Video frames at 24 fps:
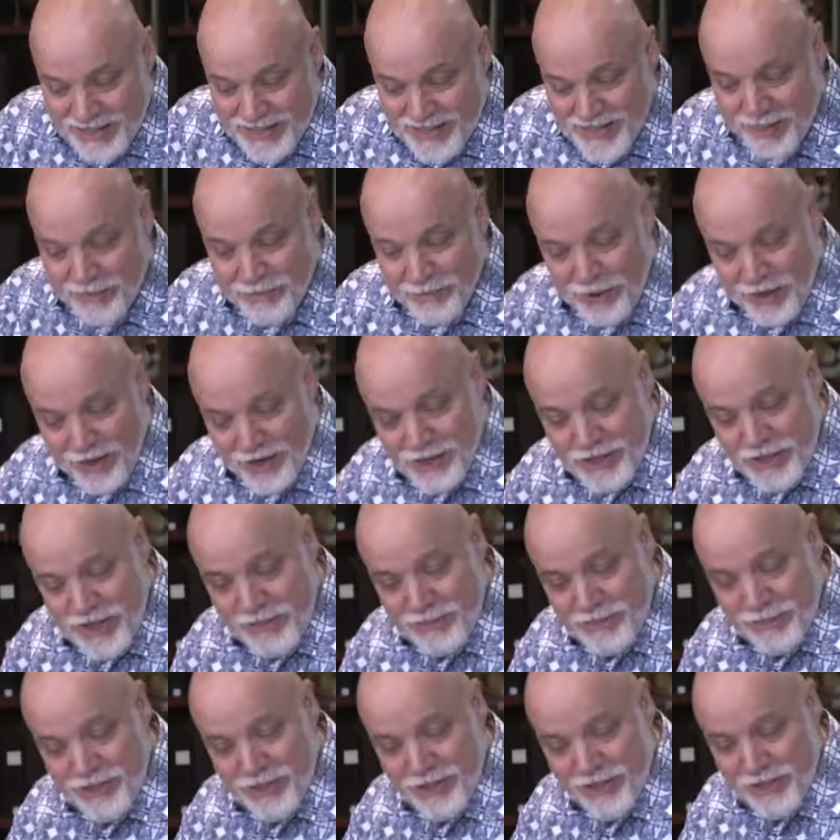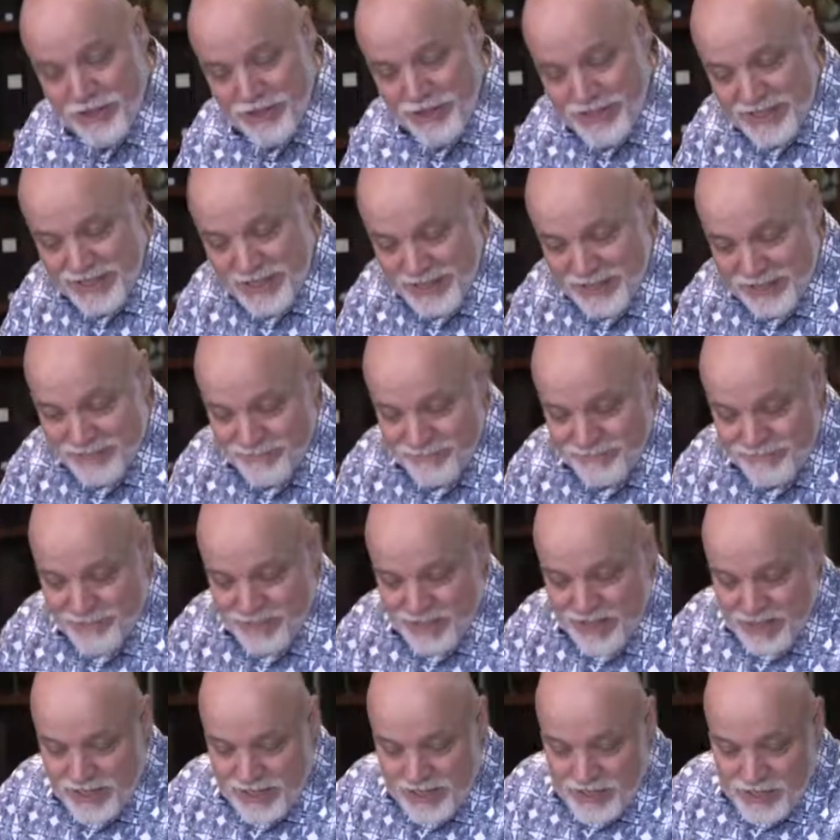Now, in Mark chapter 13,
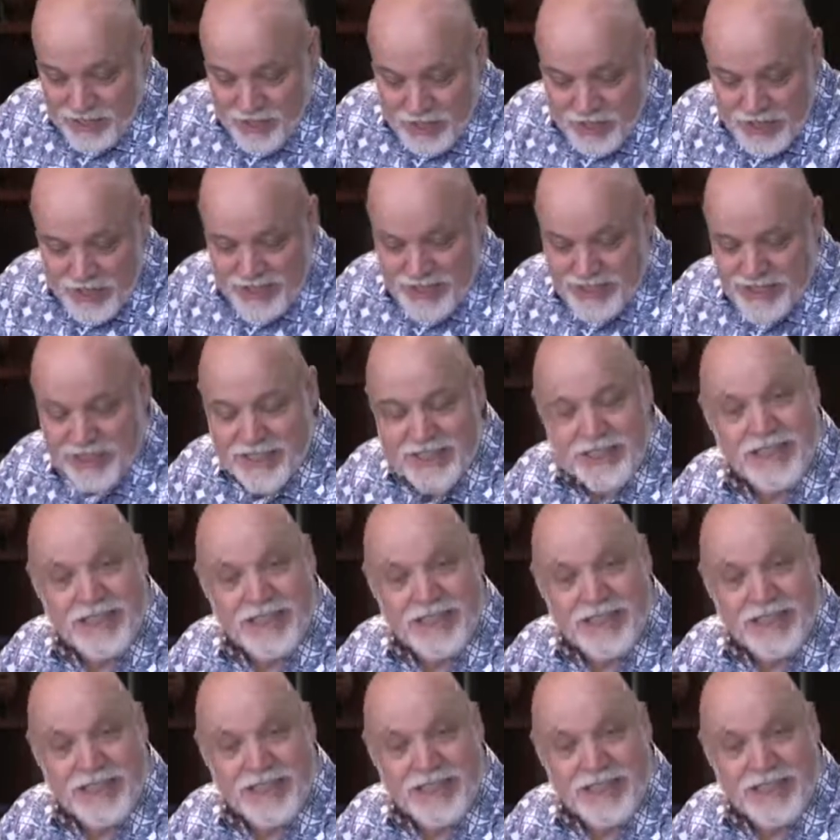Jesus